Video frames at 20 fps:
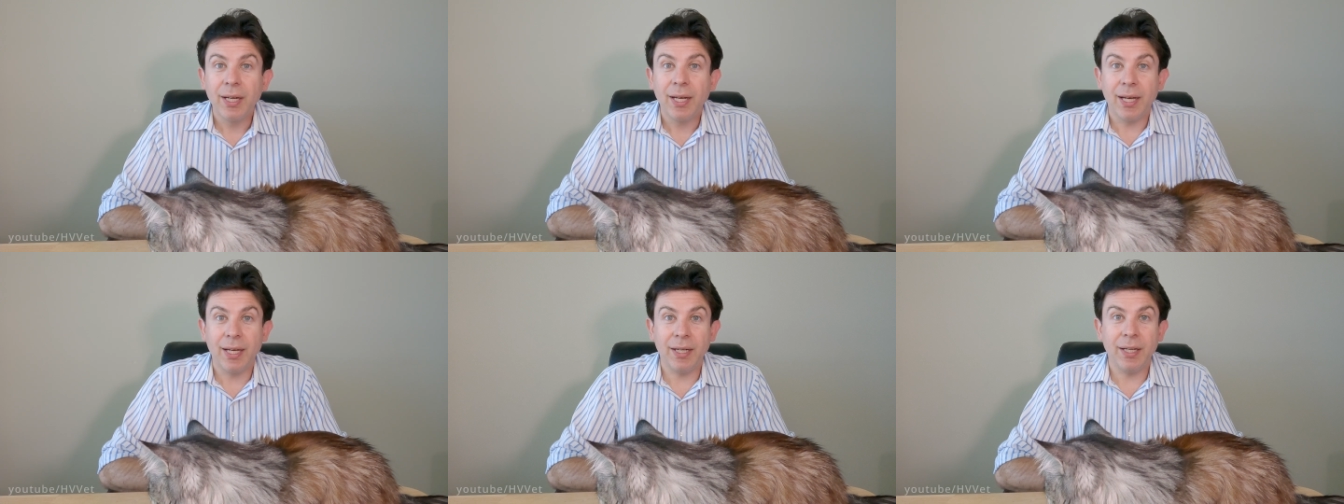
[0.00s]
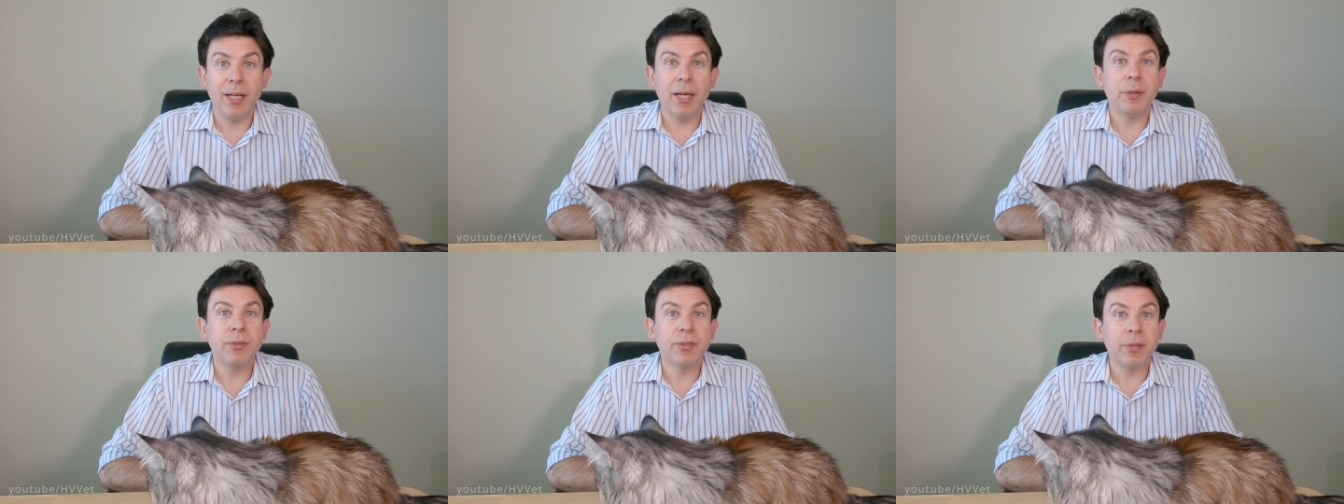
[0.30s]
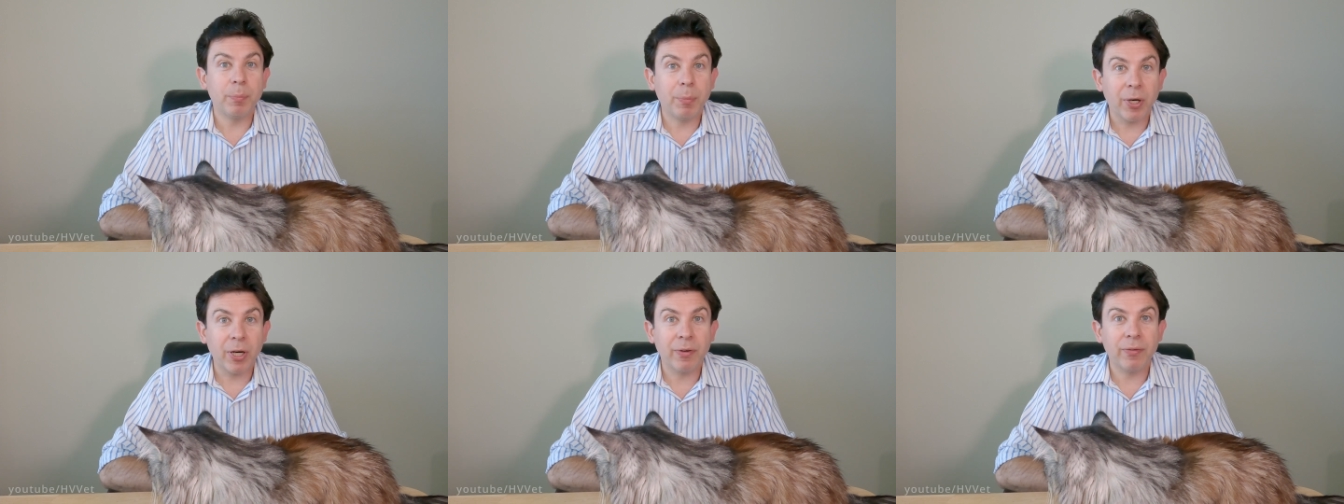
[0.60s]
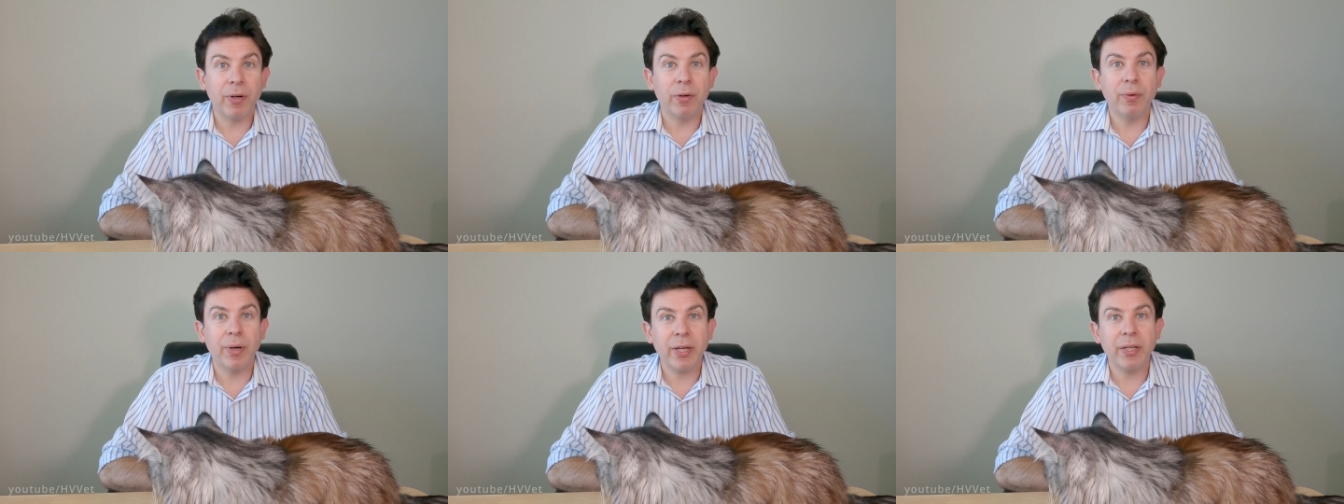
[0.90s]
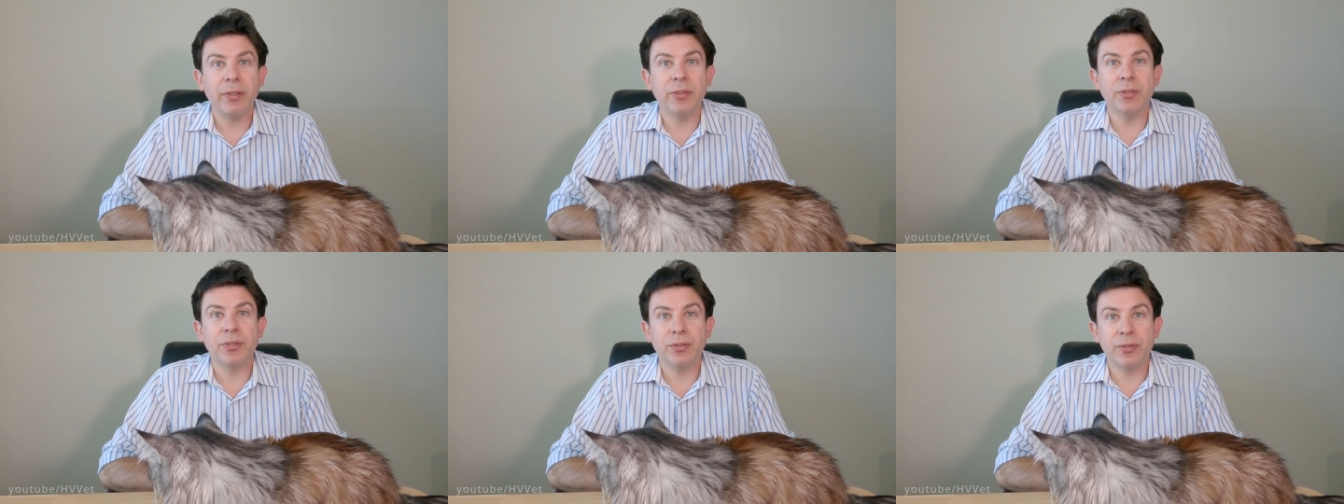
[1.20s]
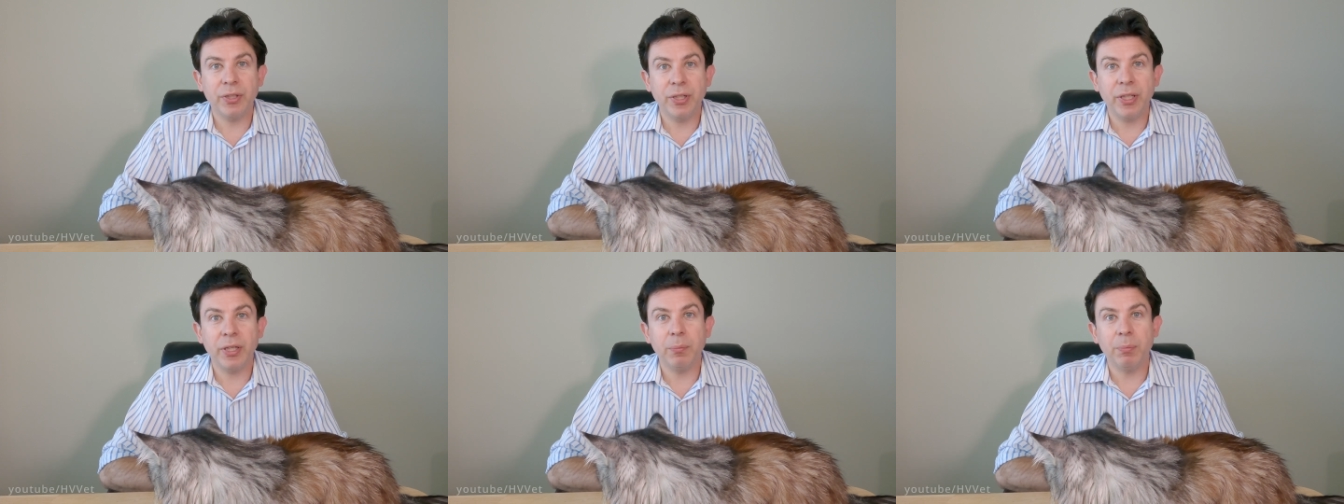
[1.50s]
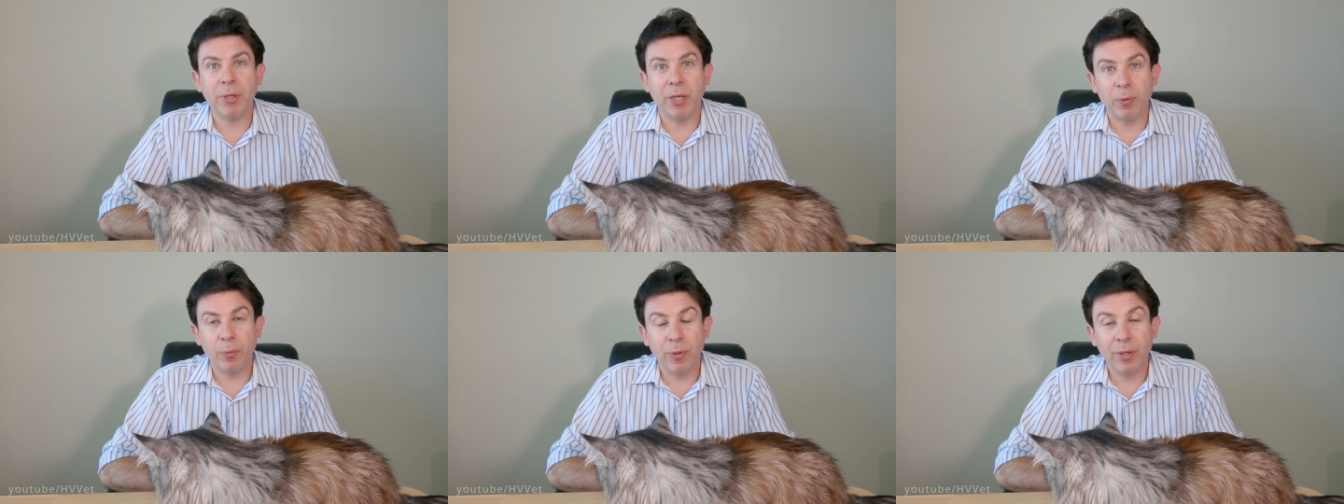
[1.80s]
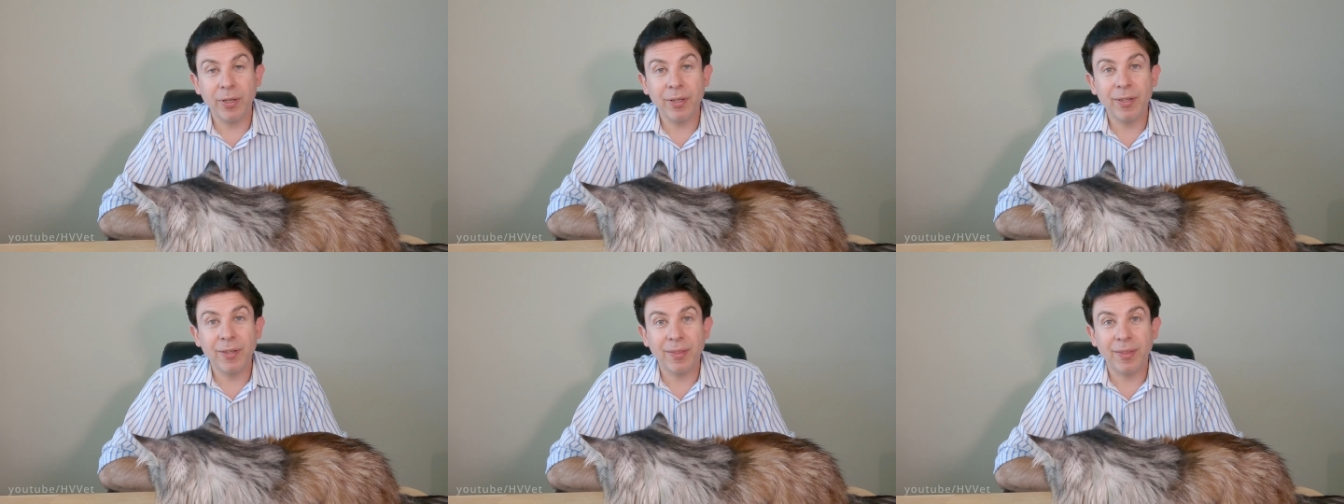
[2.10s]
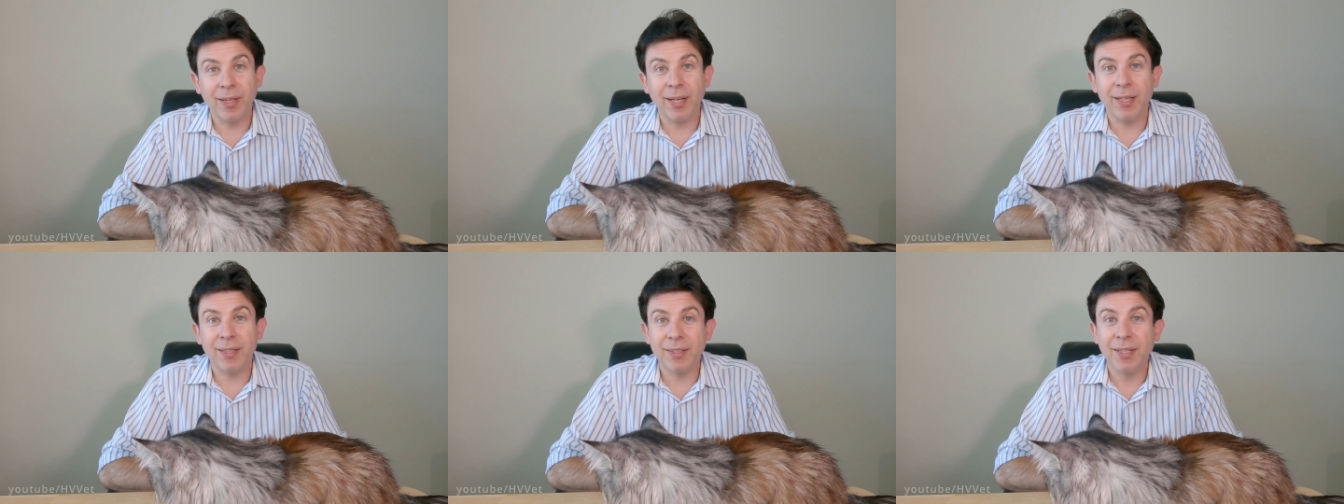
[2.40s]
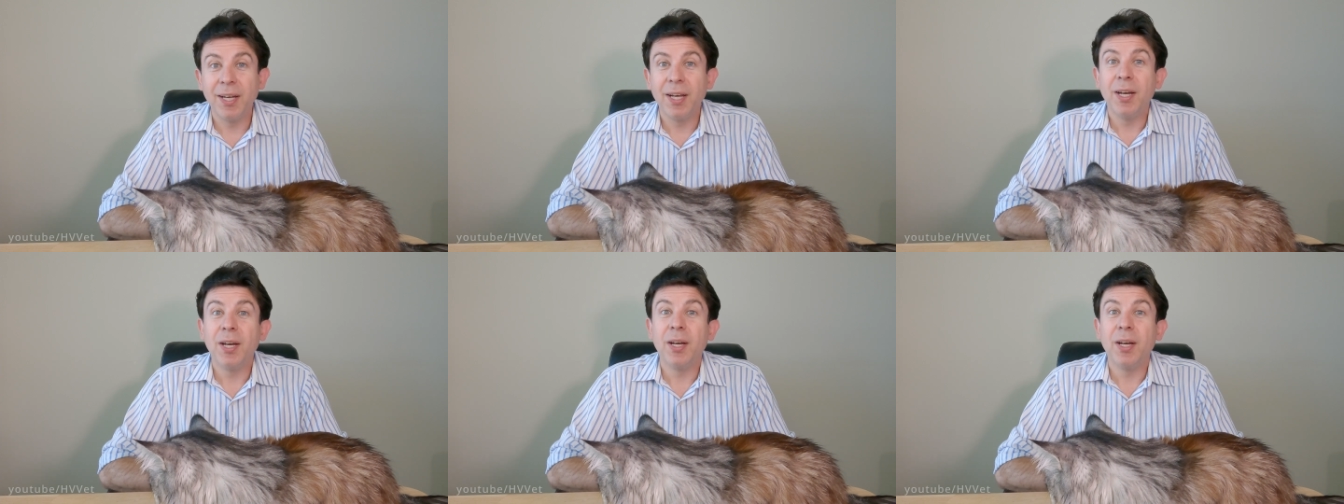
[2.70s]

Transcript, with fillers: And as a part of our regular screening blood work that